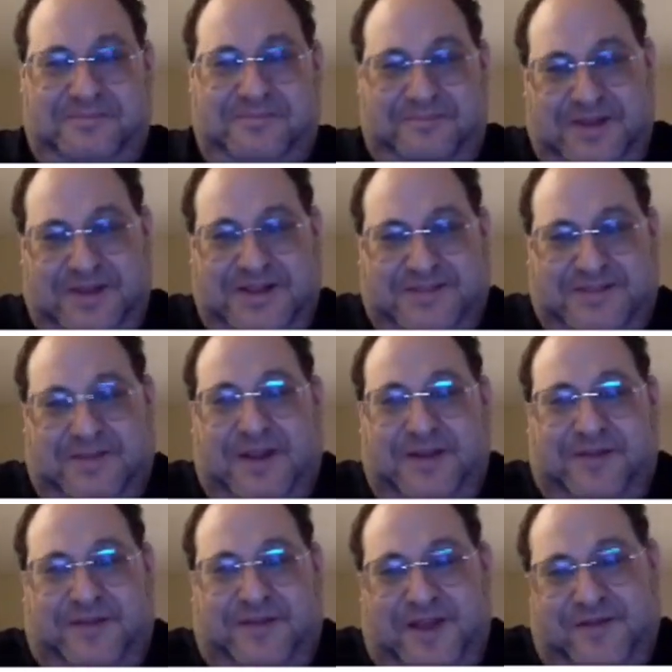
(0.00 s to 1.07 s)
in
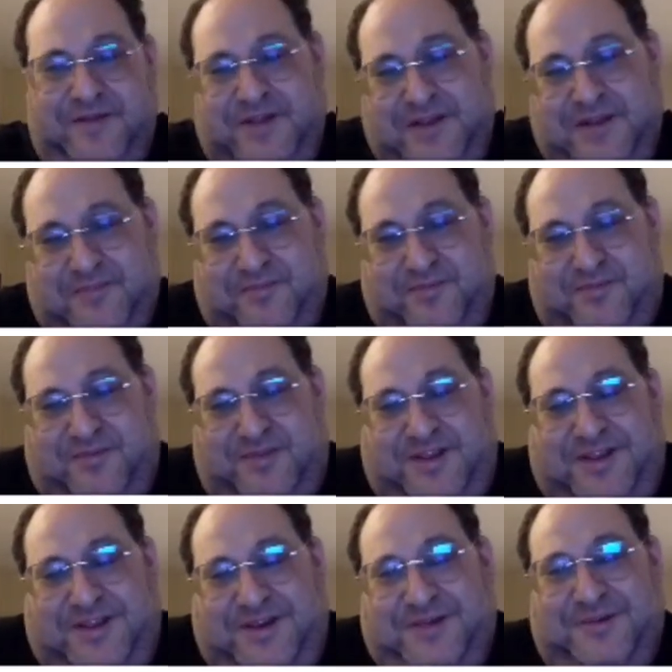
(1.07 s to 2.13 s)
spite of having a
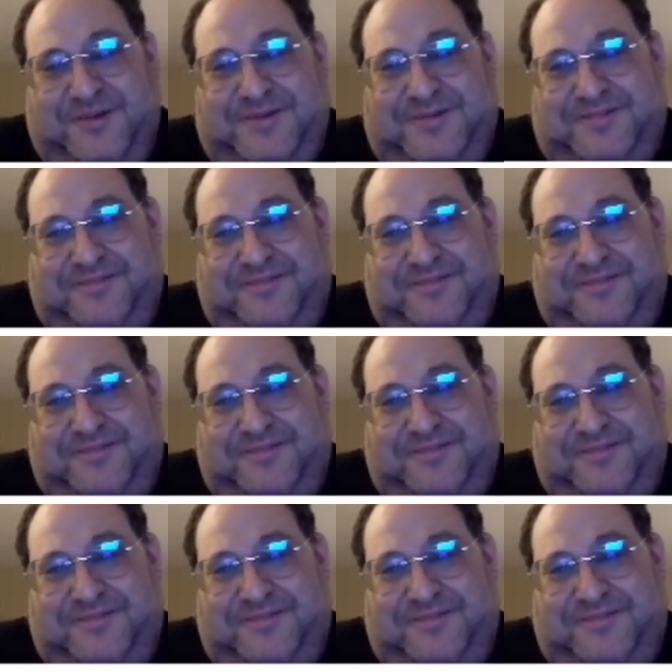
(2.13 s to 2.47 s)
pretty good